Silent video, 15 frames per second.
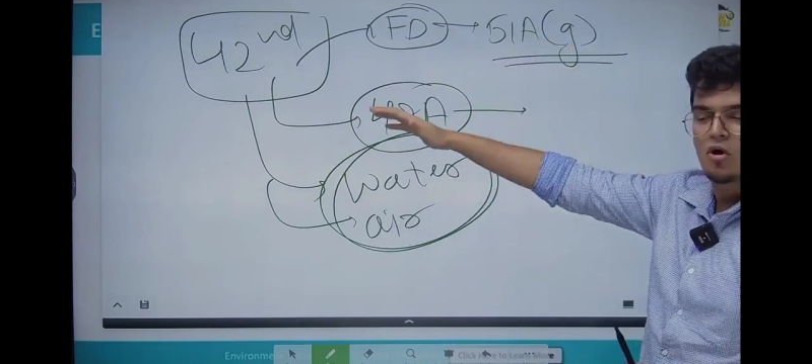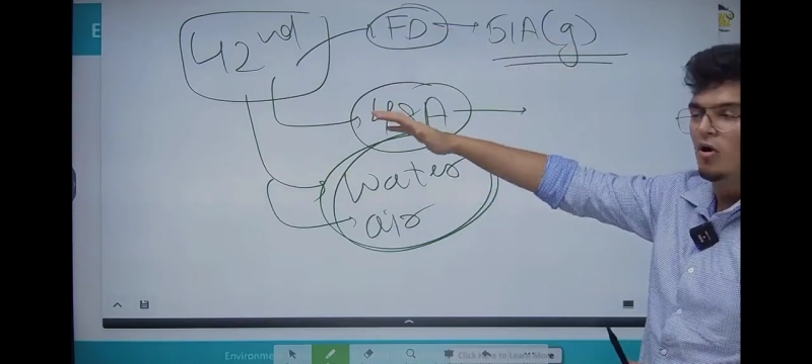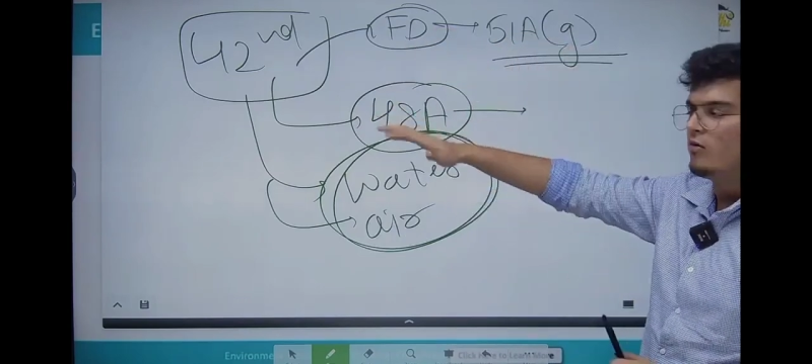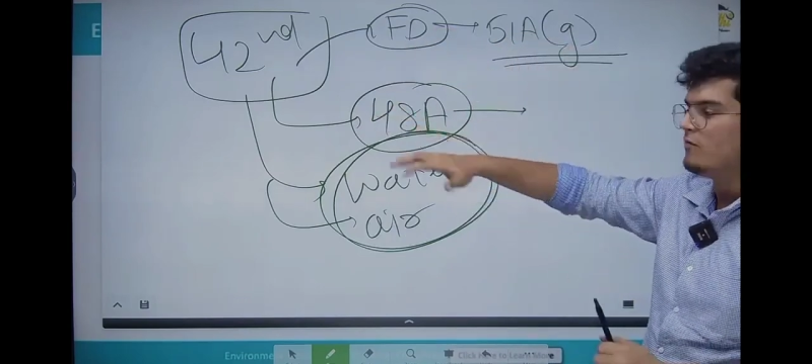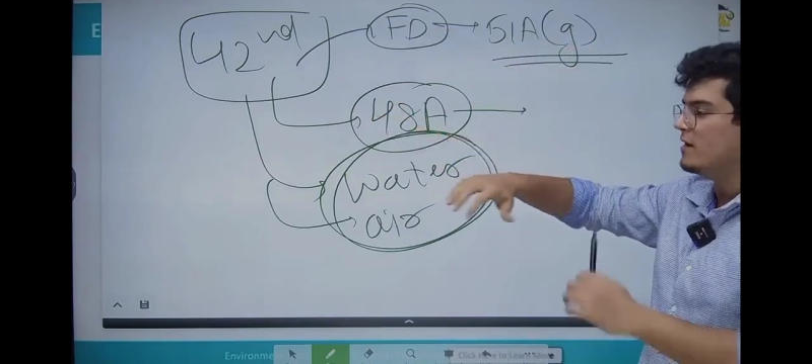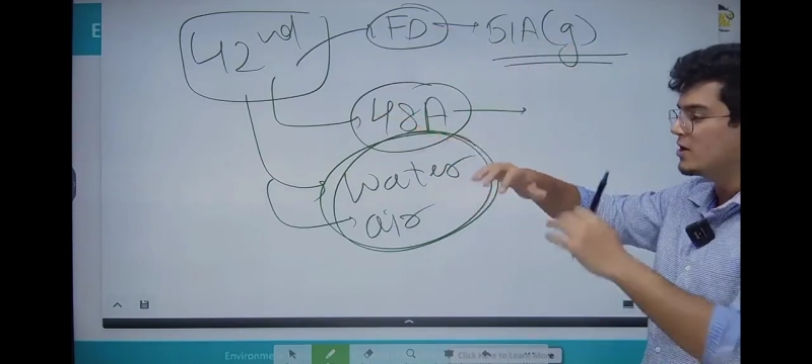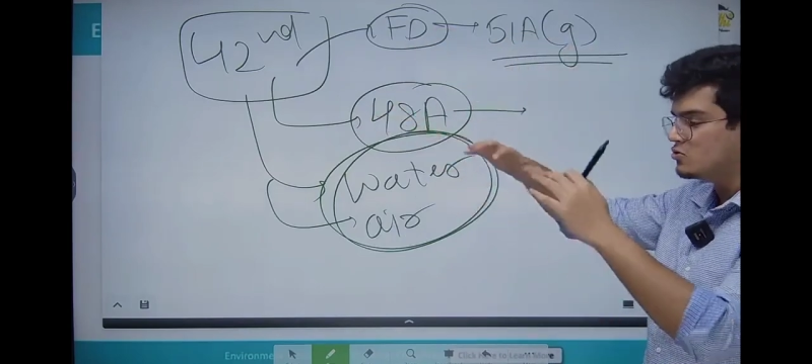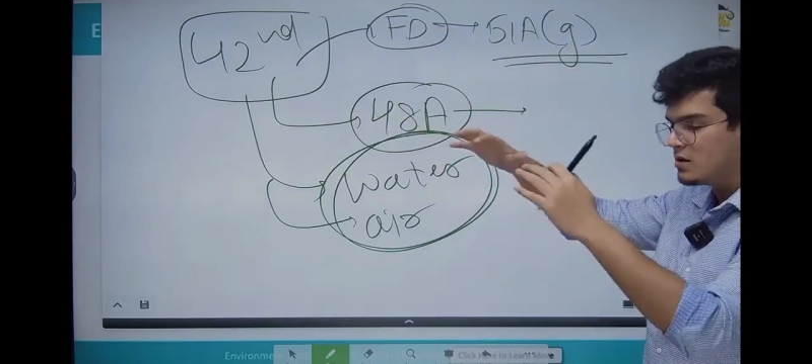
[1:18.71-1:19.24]
of
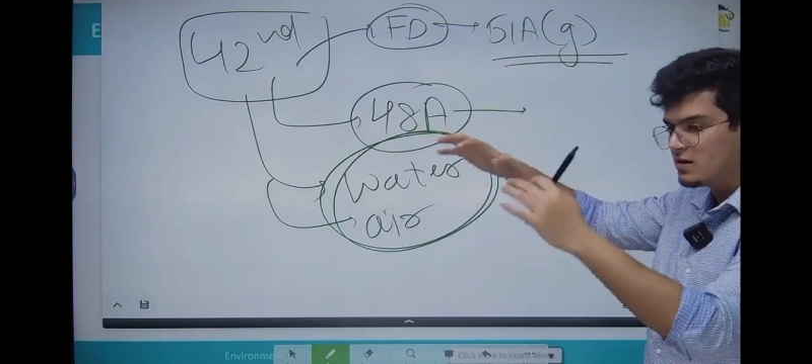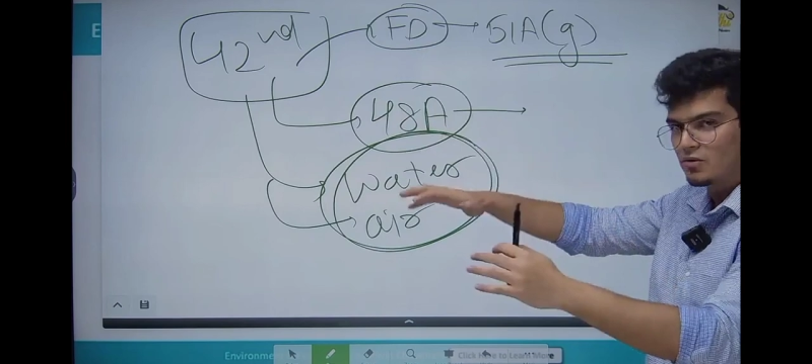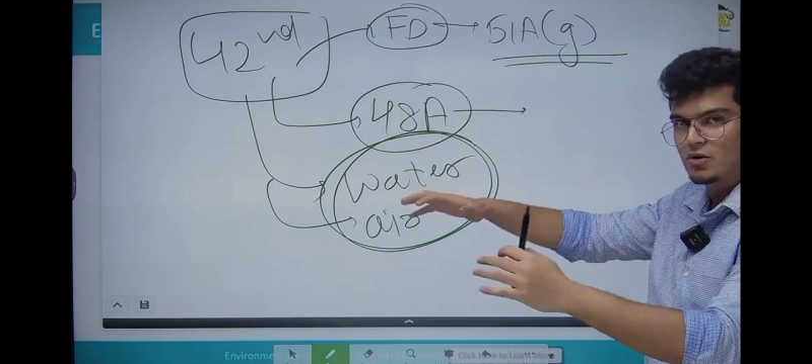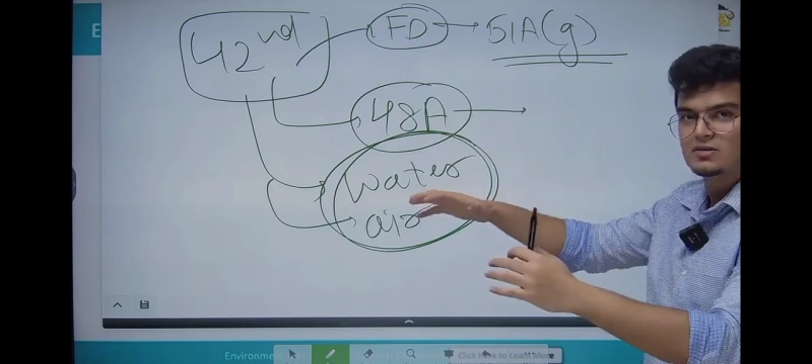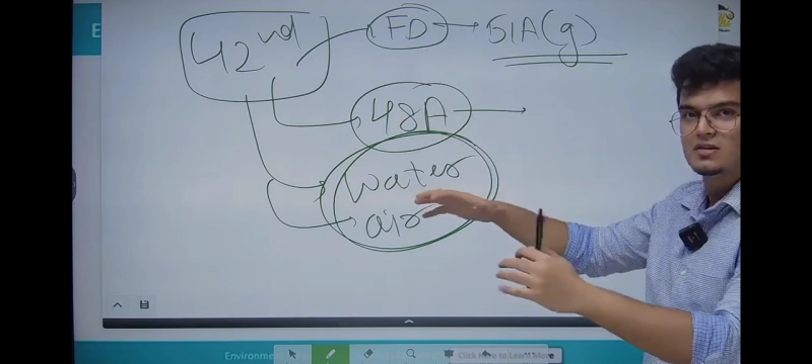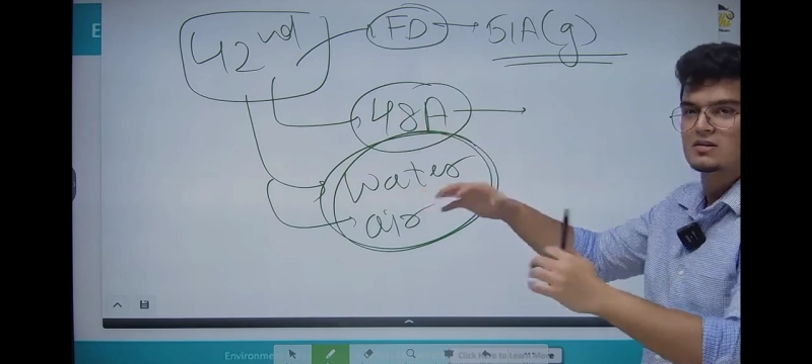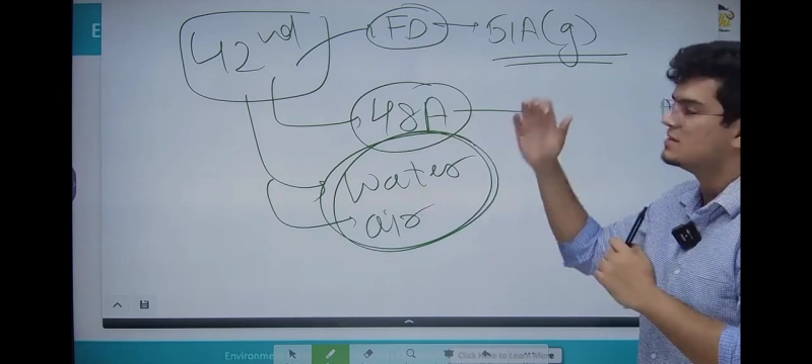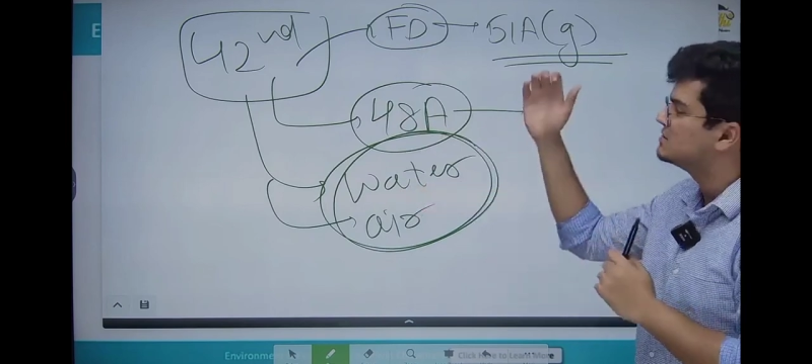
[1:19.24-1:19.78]
natural
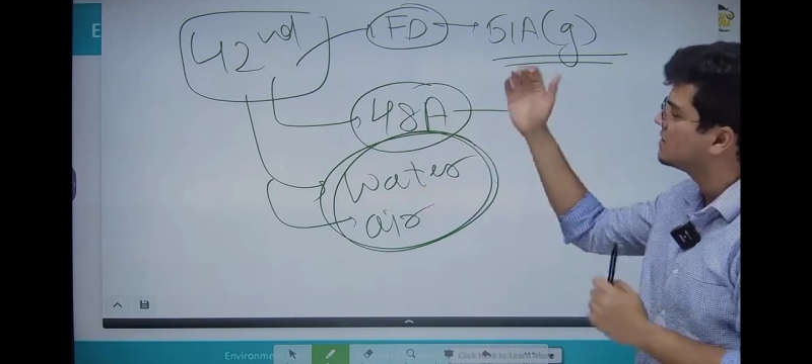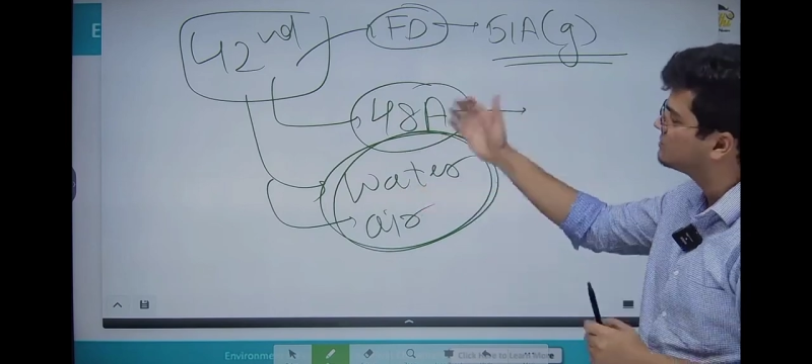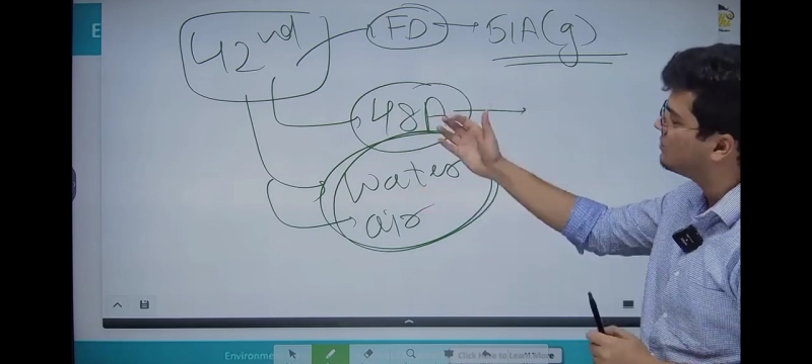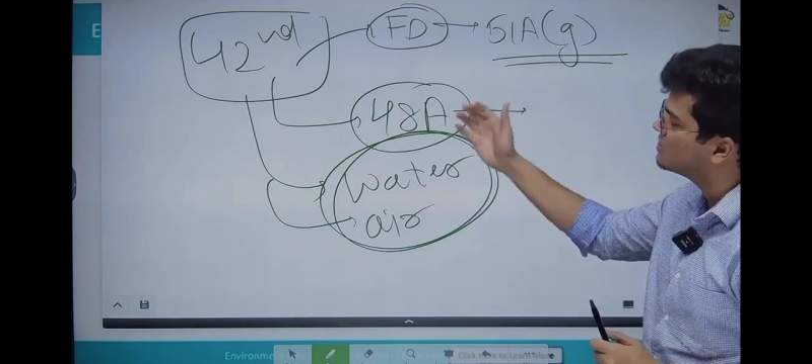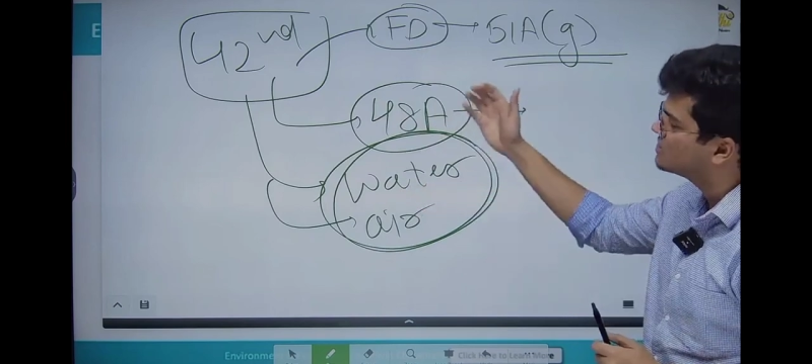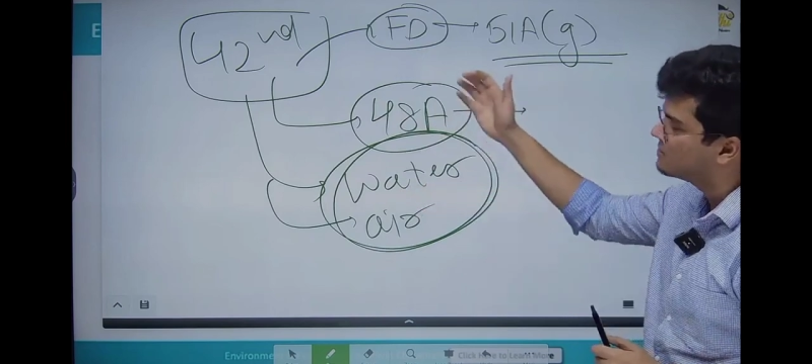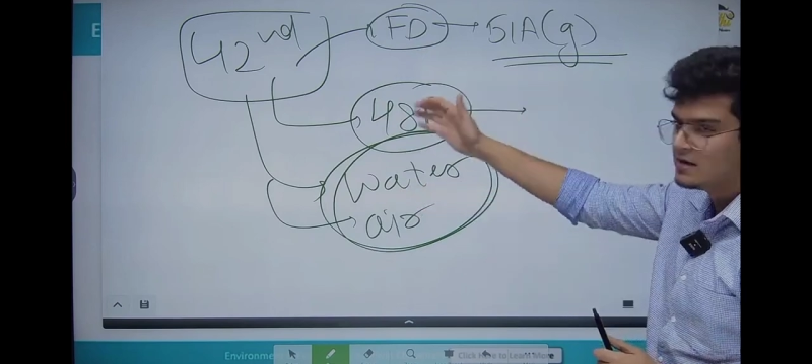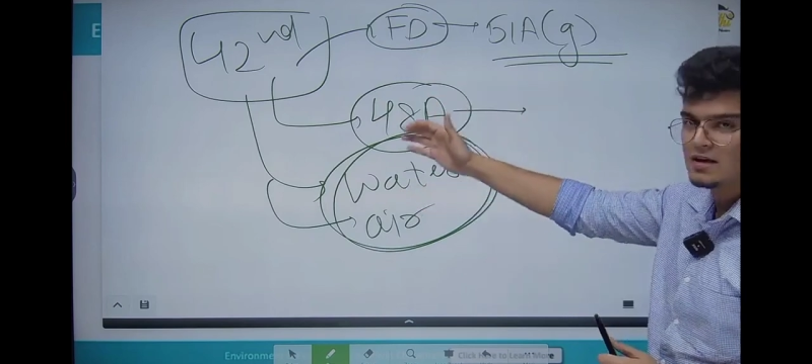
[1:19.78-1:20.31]
resources is the
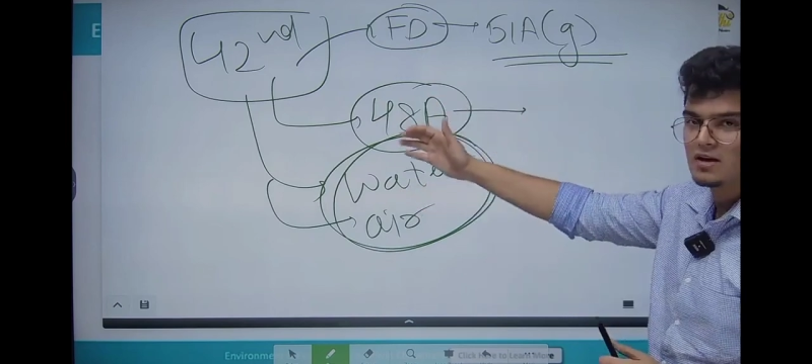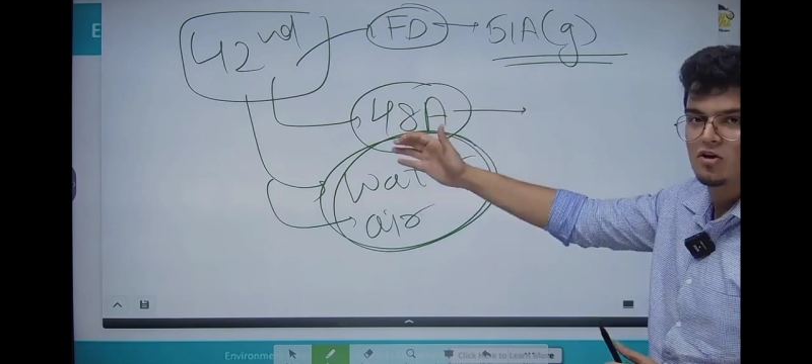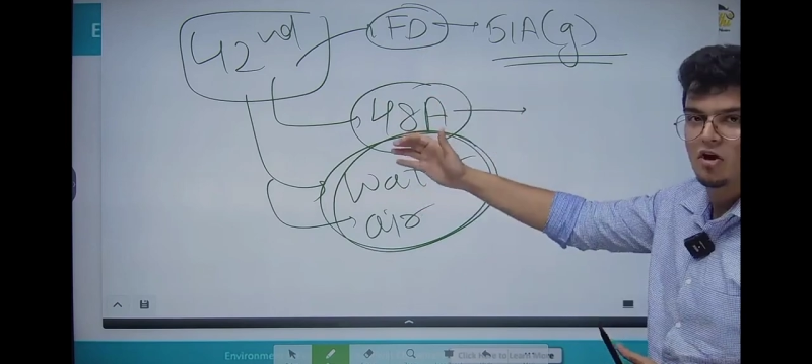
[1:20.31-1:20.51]
responsibility